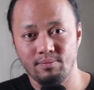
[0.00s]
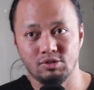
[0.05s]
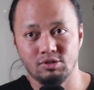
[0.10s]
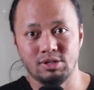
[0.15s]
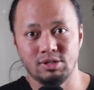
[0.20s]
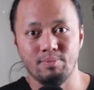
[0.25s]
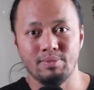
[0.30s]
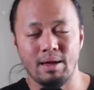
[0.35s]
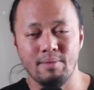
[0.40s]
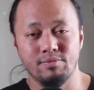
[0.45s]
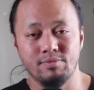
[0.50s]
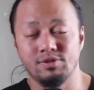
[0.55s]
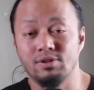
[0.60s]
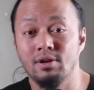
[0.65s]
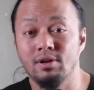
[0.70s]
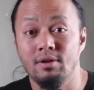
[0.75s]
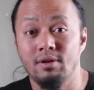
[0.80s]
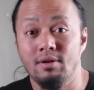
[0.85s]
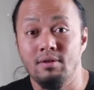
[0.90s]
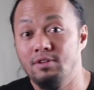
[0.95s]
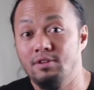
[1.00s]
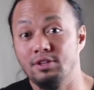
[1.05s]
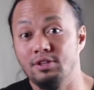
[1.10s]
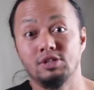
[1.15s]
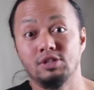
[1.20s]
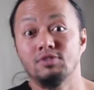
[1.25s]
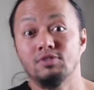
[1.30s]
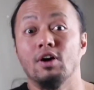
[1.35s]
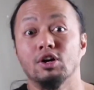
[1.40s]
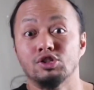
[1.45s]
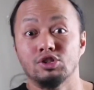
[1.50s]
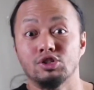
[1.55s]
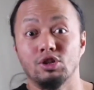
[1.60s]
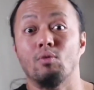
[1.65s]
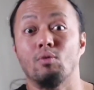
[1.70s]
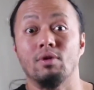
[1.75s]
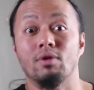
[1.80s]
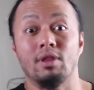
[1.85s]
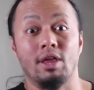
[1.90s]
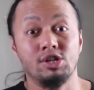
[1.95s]
So sometimes
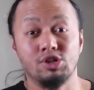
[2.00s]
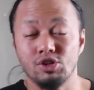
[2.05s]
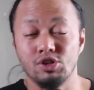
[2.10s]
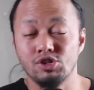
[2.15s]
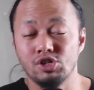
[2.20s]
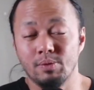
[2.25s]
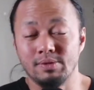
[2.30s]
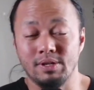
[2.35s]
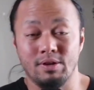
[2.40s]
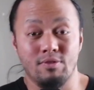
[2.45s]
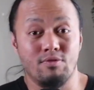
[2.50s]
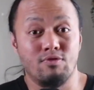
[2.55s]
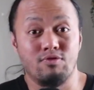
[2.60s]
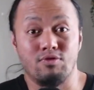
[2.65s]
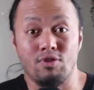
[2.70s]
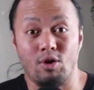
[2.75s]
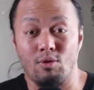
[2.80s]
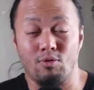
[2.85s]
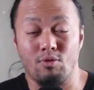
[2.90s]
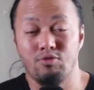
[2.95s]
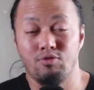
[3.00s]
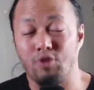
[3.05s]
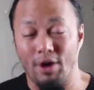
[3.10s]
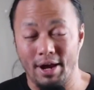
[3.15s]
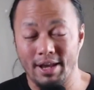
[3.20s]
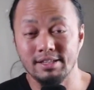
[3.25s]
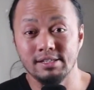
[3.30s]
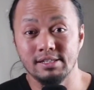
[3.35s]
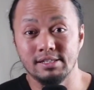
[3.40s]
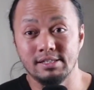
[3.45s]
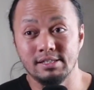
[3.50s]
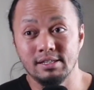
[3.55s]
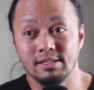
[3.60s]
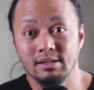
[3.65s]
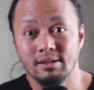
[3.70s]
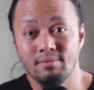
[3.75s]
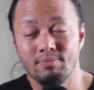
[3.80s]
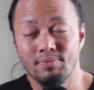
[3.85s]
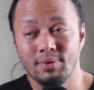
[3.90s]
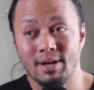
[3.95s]
dysfunctional relationships or friends
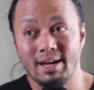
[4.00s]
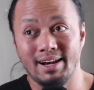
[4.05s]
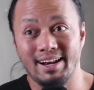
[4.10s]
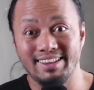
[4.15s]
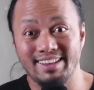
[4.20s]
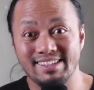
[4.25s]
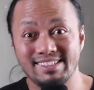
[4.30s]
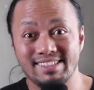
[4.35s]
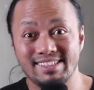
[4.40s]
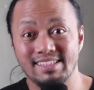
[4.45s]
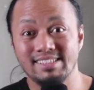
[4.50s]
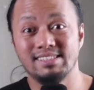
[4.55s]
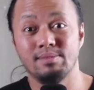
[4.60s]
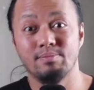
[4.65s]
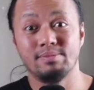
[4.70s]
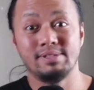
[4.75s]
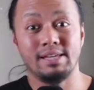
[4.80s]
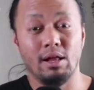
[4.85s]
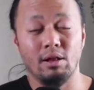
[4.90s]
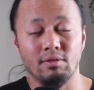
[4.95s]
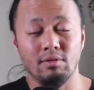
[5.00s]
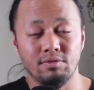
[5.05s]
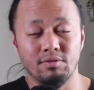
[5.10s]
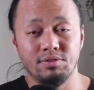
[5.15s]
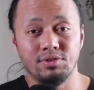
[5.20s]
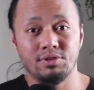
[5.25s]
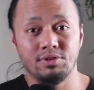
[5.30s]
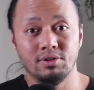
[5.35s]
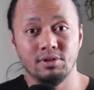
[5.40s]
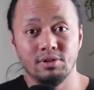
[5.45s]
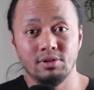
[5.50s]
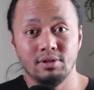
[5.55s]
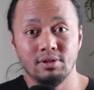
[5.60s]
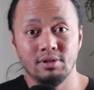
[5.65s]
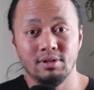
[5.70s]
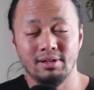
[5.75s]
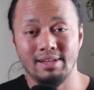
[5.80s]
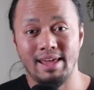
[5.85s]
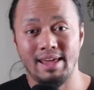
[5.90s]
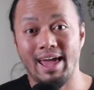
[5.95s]
kind of distance themselves,
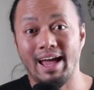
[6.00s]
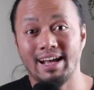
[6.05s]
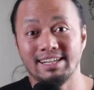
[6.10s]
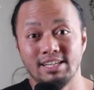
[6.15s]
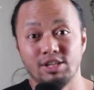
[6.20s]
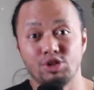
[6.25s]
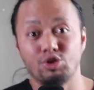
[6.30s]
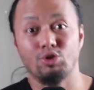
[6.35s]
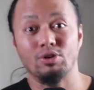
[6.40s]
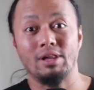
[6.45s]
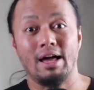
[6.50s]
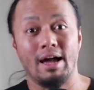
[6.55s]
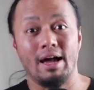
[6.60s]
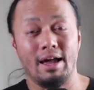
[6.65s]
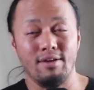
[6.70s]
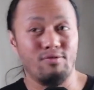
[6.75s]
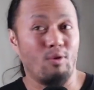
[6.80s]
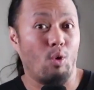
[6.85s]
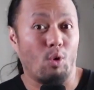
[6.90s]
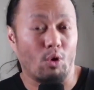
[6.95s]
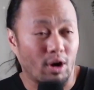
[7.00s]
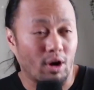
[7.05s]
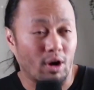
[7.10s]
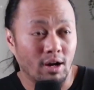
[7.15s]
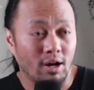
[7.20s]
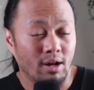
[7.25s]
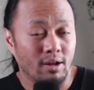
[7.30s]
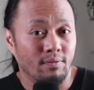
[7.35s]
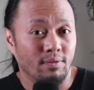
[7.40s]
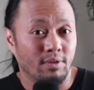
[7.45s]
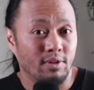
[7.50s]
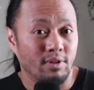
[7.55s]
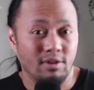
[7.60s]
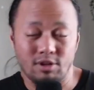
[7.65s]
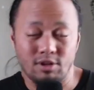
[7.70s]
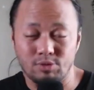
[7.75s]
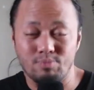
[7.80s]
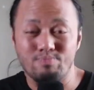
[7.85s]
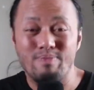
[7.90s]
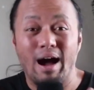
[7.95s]
they exit your life, or
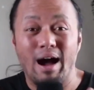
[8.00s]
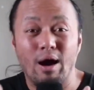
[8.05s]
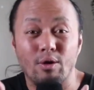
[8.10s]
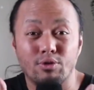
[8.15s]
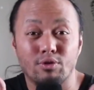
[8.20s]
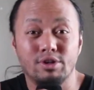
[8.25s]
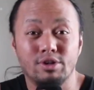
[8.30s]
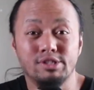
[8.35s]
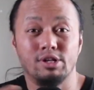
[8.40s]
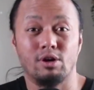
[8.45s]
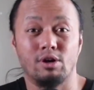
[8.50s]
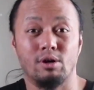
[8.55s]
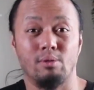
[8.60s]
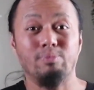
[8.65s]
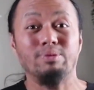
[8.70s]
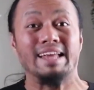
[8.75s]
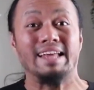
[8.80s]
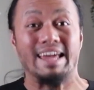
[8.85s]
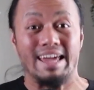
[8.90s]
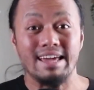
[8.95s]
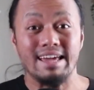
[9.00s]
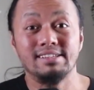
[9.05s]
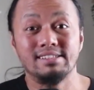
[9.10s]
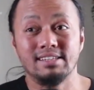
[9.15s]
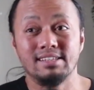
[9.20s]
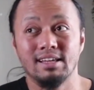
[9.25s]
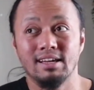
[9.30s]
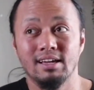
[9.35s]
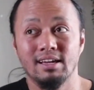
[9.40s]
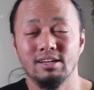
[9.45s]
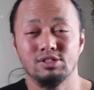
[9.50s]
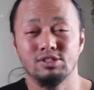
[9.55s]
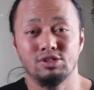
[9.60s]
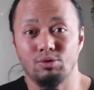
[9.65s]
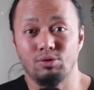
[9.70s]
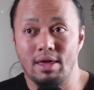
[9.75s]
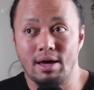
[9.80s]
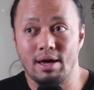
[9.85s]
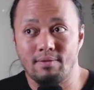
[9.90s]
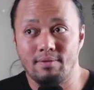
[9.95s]
there's boundaries that are placed
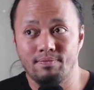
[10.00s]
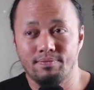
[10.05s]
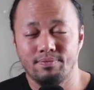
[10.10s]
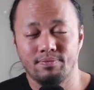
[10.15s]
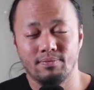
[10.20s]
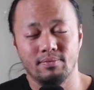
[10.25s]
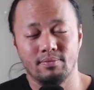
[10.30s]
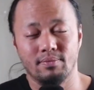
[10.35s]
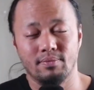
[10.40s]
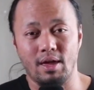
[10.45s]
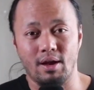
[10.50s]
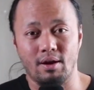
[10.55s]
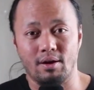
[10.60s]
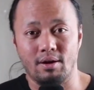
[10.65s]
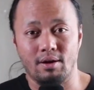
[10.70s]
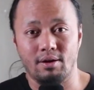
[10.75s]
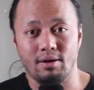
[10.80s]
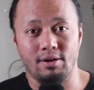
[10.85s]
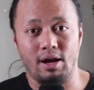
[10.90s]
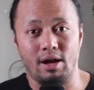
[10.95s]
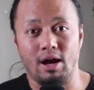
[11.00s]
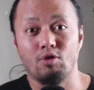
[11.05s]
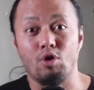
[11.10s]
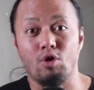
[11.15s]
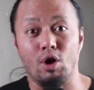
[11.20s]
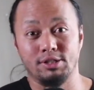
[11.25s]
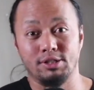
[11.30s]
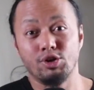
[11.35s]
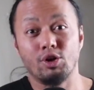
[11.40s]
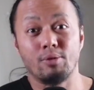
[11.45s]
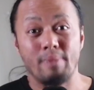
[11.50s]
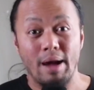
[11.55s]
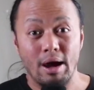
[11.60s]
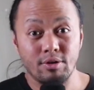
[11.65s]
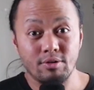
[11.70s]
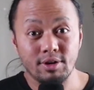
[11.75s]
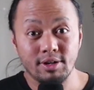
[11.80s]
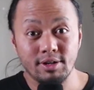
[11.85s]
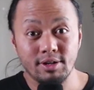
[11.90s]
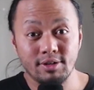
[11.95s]
so that they're not crossing your
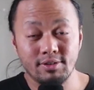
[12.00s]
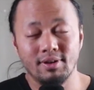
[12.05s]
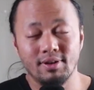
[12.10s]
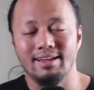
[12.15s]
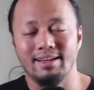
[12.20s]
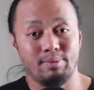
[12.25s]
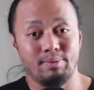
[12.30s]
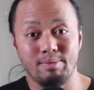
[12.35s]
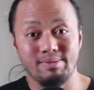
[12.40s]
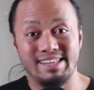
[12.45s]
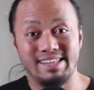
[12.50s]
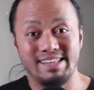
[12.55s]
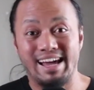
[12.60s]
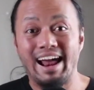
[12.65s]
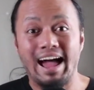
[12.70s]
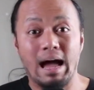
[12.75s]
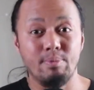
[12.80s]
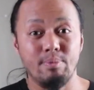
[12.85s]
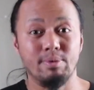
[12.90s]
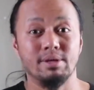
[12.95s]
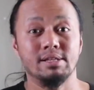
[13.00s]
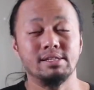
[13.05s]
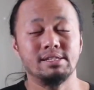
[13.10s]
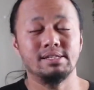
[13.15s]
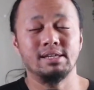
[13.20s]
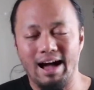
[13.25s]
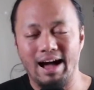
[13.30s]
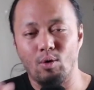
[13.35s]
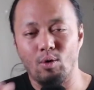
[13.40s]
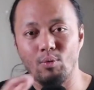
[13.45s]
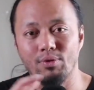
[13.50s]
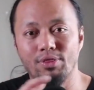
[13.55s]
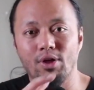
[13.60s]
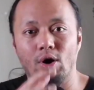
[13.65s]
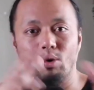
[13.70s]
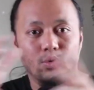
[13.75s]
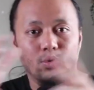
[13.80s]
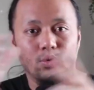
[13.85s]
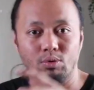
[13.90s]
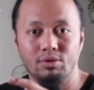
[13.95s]
boundaries. And sometimes that happens out with the
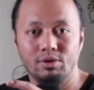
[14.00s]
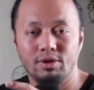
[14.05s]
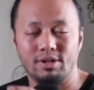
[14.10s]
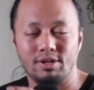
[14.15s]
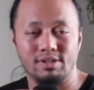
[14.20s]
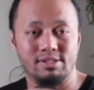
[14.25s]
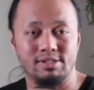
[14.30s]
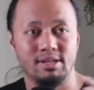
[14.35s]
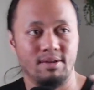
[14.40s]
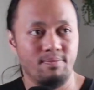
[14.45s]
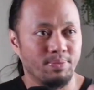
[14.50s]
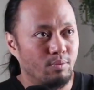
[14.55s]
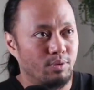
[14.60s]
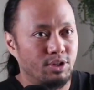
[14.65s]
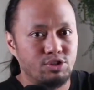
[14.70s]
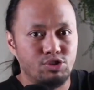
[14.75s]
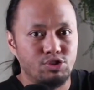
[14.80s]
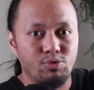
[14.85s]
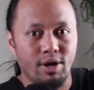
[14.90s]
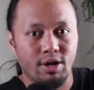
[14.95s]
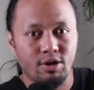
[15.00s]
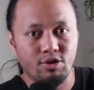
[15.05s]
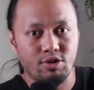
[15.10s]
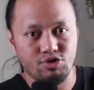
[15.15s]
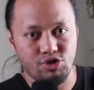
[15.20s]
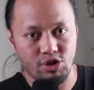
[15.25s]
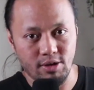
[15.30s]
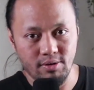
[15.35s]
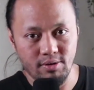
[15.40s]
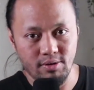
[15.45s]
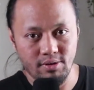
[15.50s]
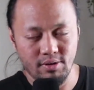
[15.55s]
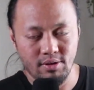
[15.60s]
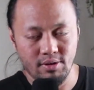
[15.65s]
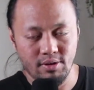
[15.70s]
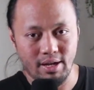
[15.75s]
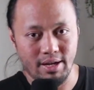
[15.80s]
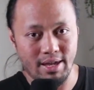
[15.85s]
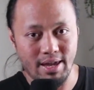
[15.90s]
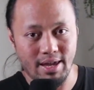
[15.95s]
old, because with this new energy,
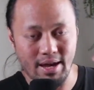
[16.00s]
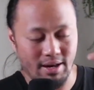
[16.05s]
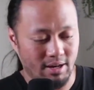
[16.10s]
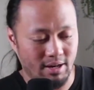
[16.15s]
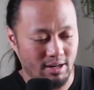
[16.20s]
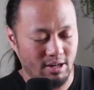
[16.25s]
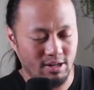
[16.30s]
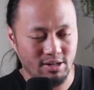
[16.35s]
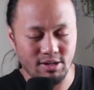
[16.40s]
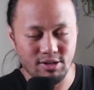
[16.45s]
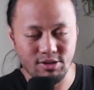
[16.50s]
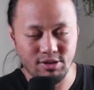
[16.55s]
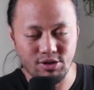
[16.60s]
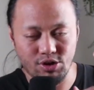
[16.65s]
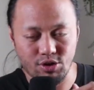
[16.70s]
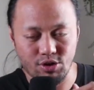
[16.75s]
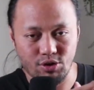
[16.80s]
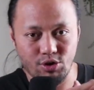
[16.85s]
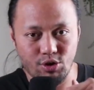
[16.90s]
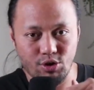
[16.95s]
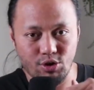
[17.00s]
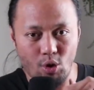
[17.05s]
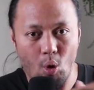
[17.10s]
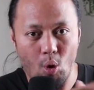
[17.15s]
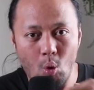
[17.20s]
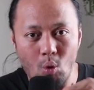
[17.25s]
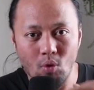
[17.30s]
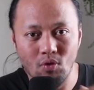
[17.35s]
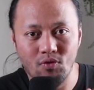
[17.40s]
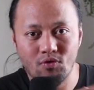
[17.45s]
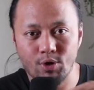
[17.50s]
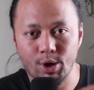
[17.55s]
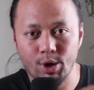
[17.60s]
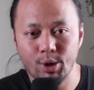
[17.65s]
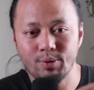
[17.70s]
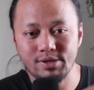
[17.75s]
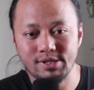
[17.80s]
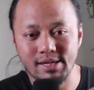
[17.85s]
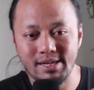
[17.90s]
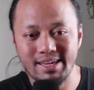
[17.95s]
again, your old
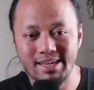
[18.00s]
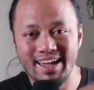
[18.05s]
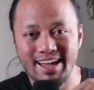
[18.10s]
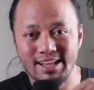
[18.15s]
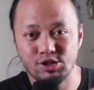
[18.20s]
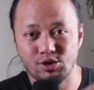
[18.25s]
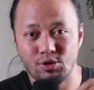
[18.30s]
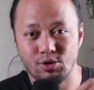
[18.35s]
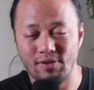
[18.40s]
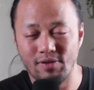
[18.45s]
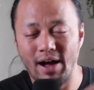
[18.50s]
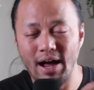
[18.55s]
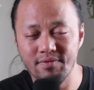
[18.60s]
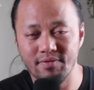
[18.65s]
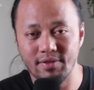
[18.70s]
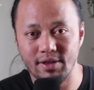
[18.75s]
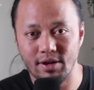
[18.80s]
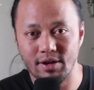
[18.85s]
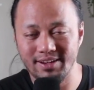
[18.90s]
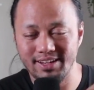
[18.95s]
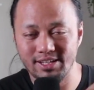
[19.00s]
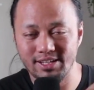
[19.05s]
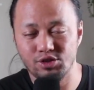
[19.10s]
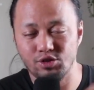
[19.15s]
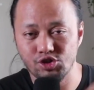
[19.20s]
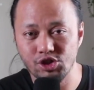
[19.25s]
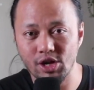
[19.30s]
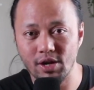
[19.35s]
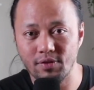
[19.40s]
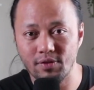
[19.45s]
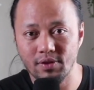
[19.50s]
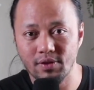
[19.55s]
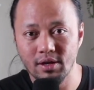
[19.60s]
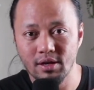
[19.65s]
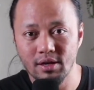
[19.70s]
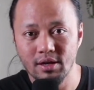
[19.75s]
frequency can't survive in there. It needs to shift.